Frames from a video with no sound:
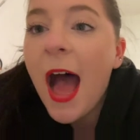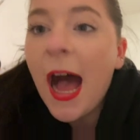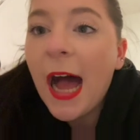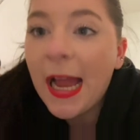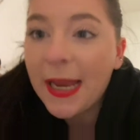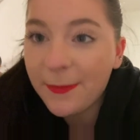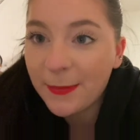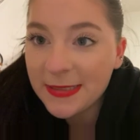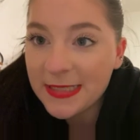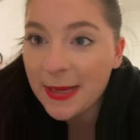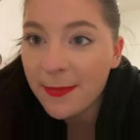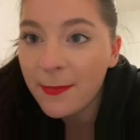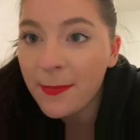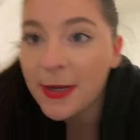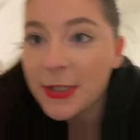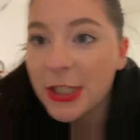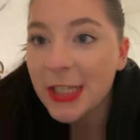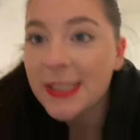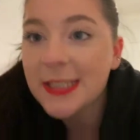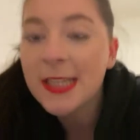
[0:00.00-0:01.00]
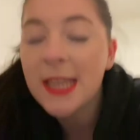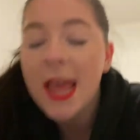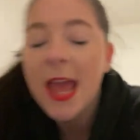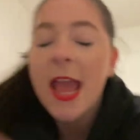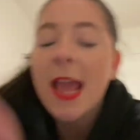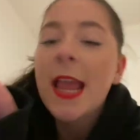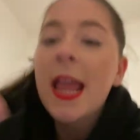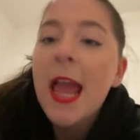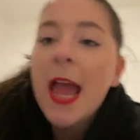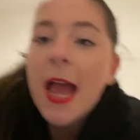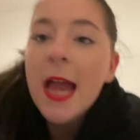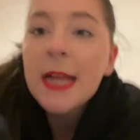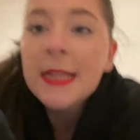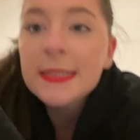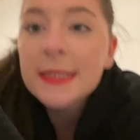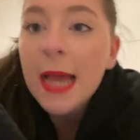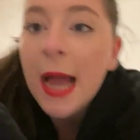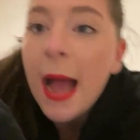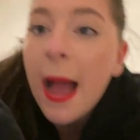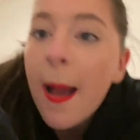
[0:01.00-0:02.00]
I had my tap and my jazz today.
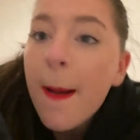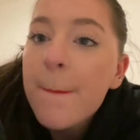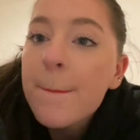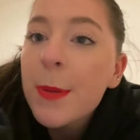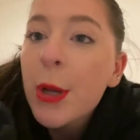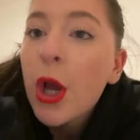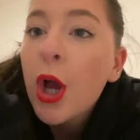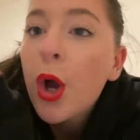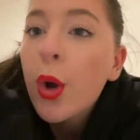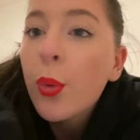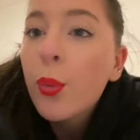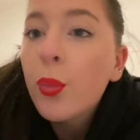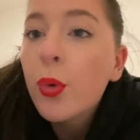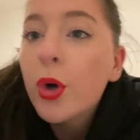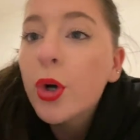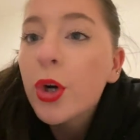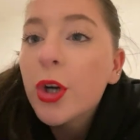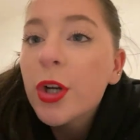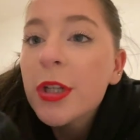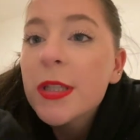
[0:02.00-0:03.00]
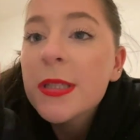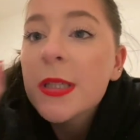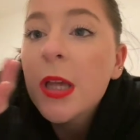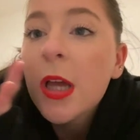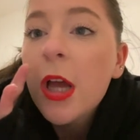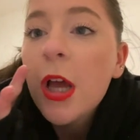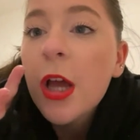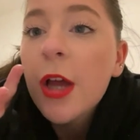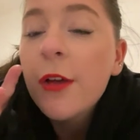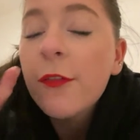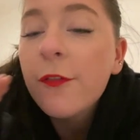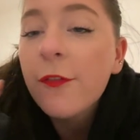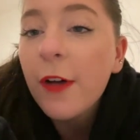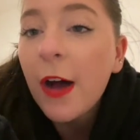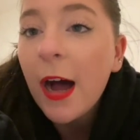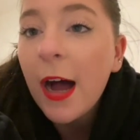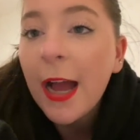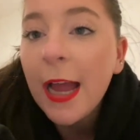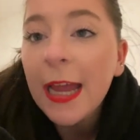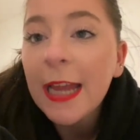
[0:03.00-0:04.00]
Tap was
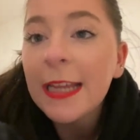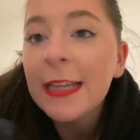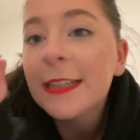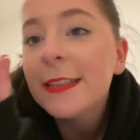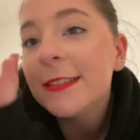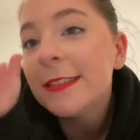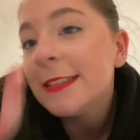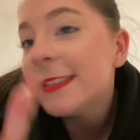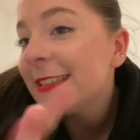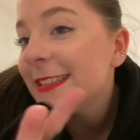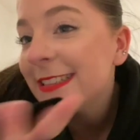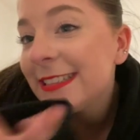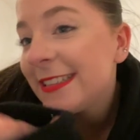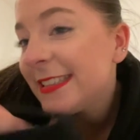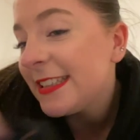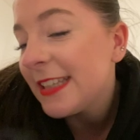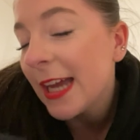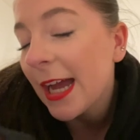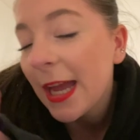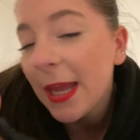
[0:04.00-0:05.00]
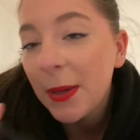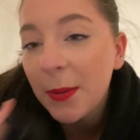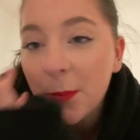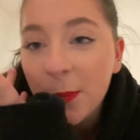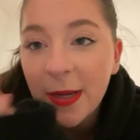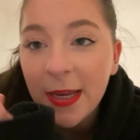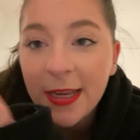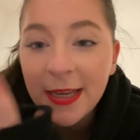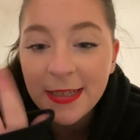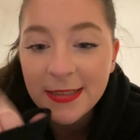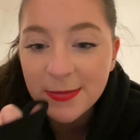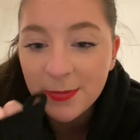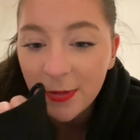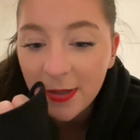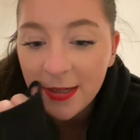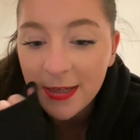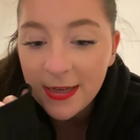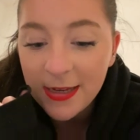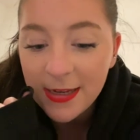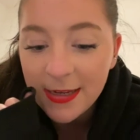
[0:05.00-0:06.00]
fine. Yeah, it, it is what
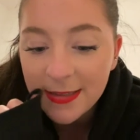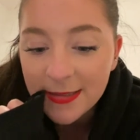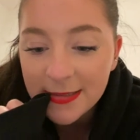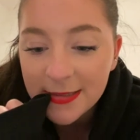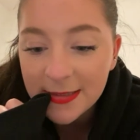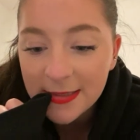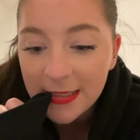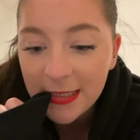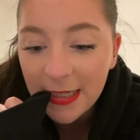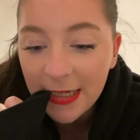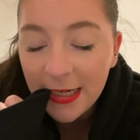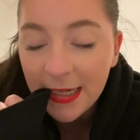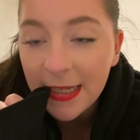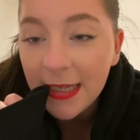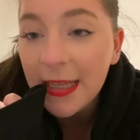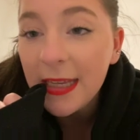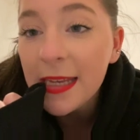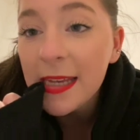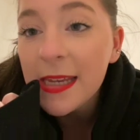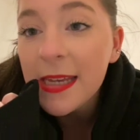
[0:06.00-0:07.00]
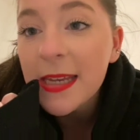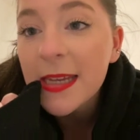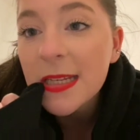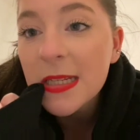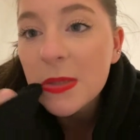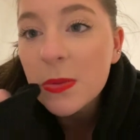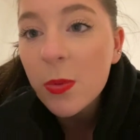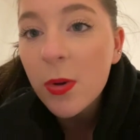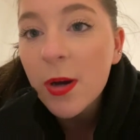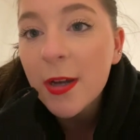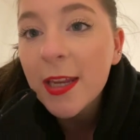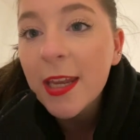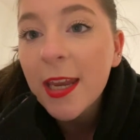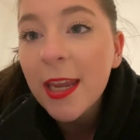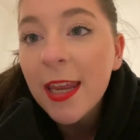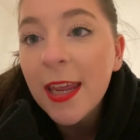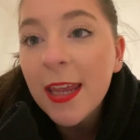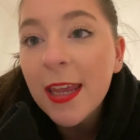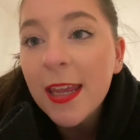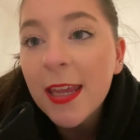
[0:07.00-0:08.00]
it is. It is what it
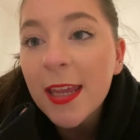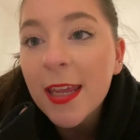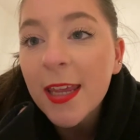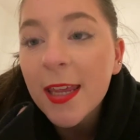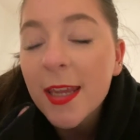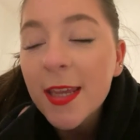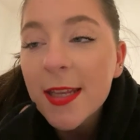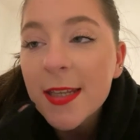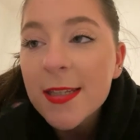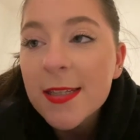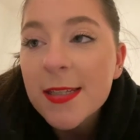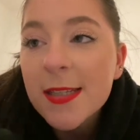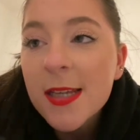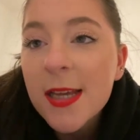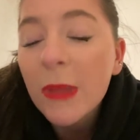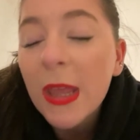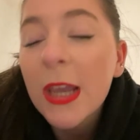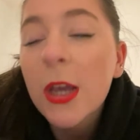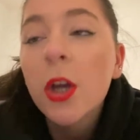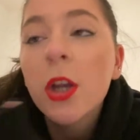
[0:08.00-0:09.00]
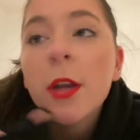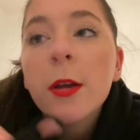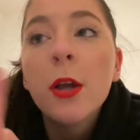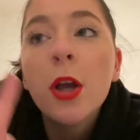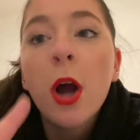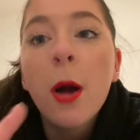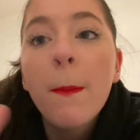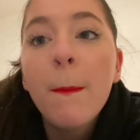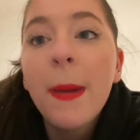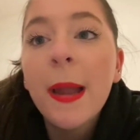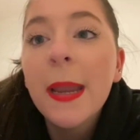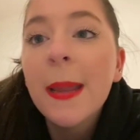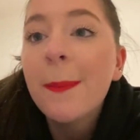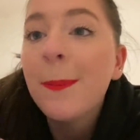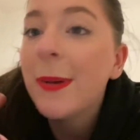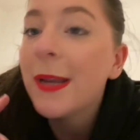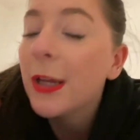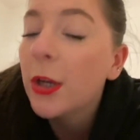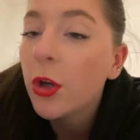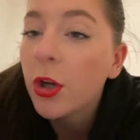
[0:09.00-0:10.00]
is. It could have gone better,
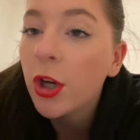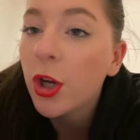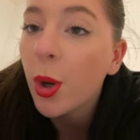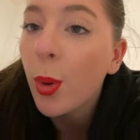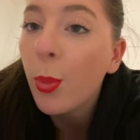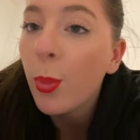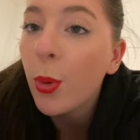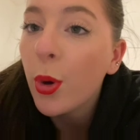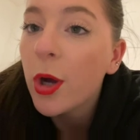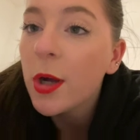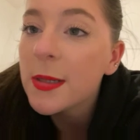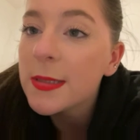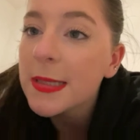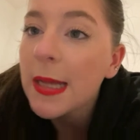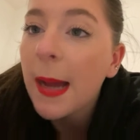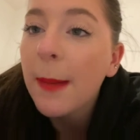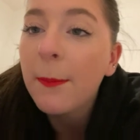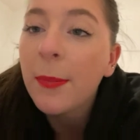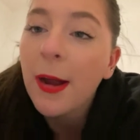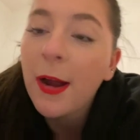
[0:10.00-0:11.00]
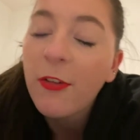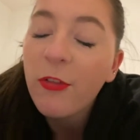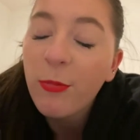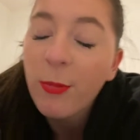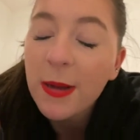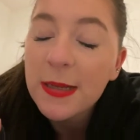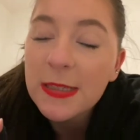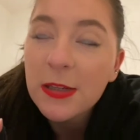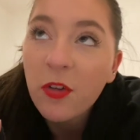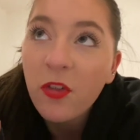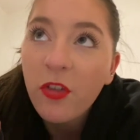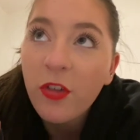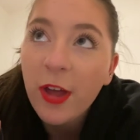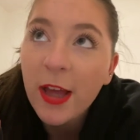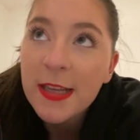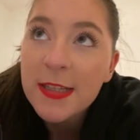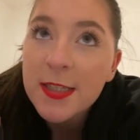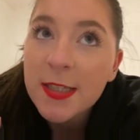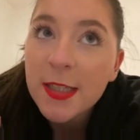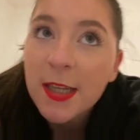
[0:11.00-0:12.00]
but it could have gone worse. I'm proud of myself that
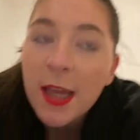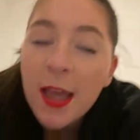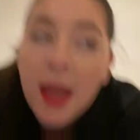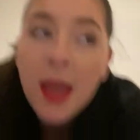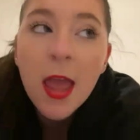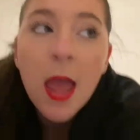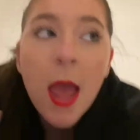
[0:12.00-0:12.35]
I did it.